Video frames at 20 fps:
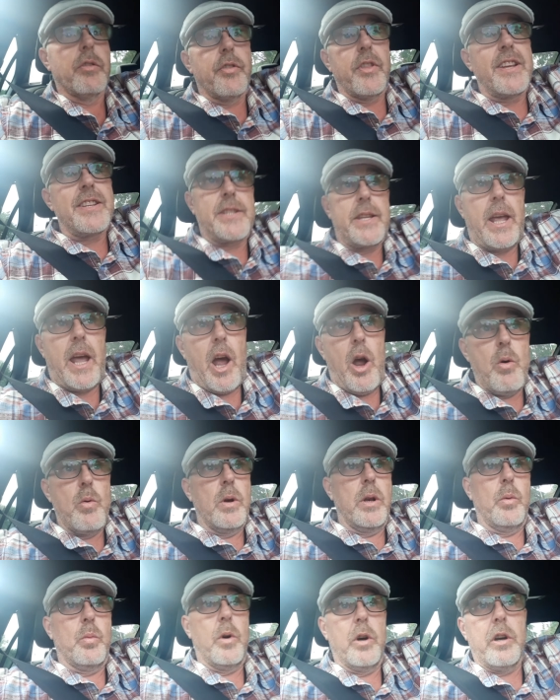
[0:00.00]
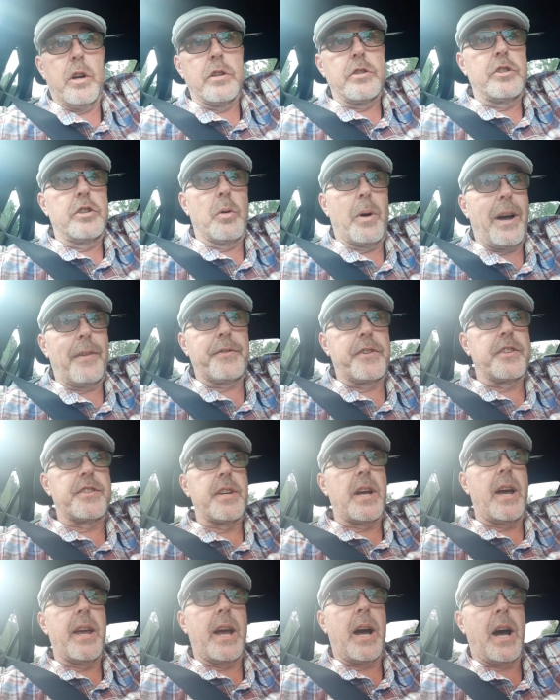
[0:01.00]
It's the only words you have to
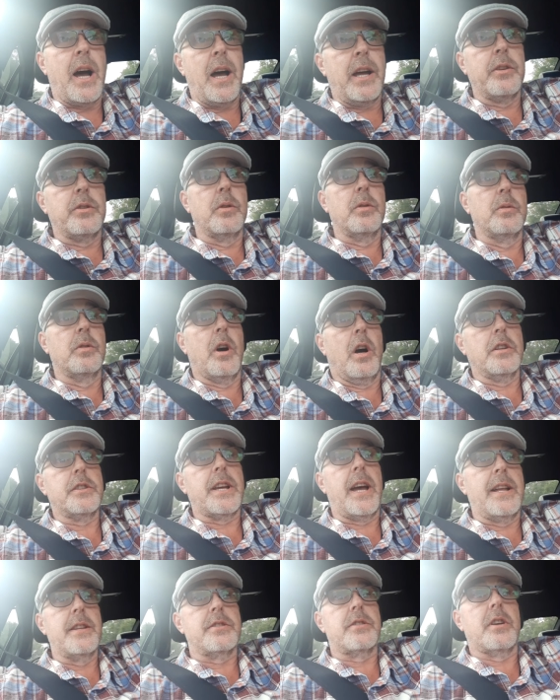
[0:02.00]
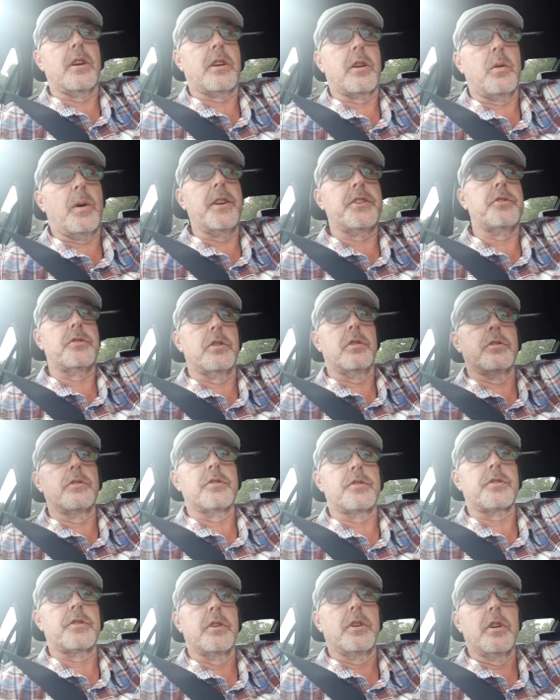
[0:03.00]
say. I do not answer
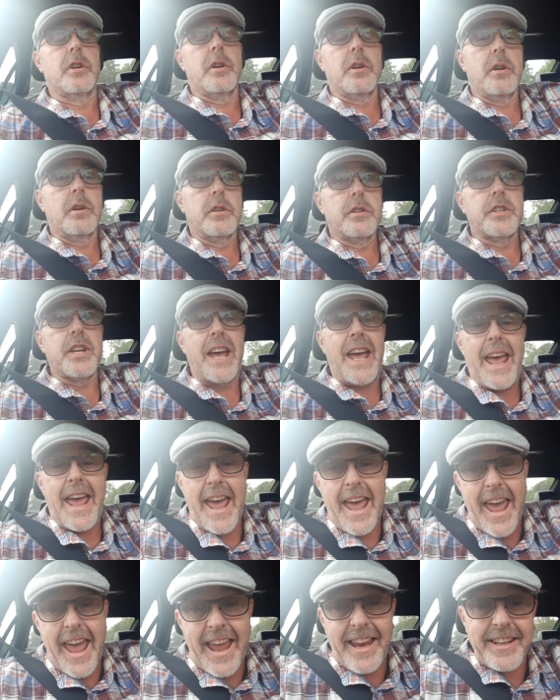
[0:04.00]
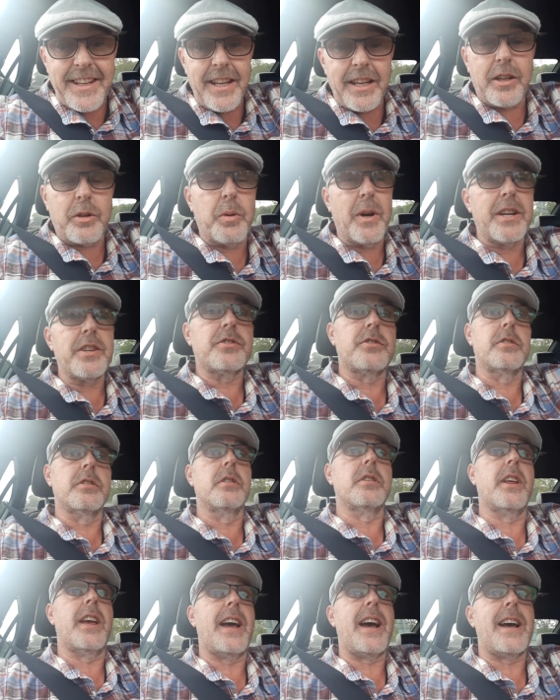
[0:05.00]
questions to any
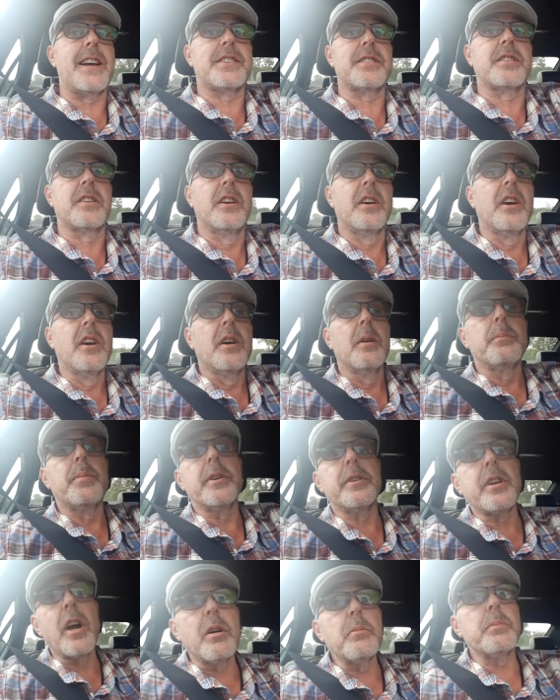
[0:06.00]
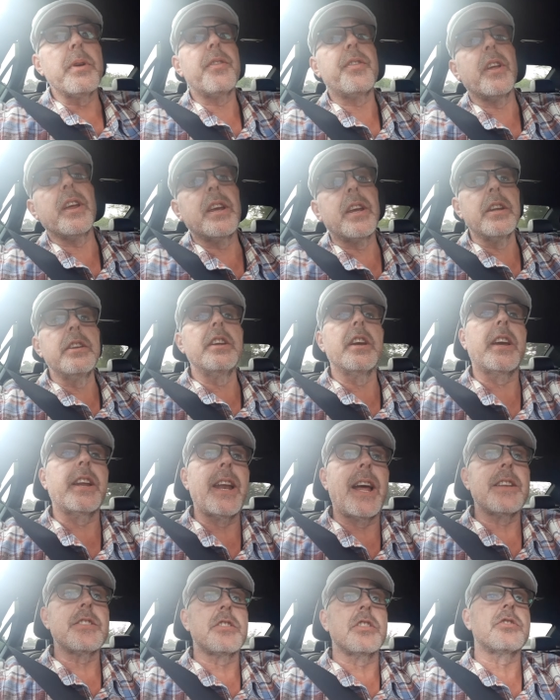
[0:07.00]
question they ask. But don't be thinking you can
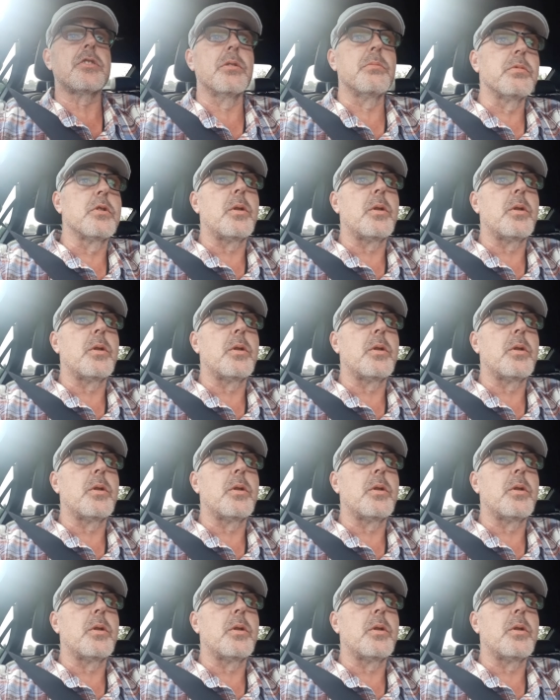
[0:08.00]
answer some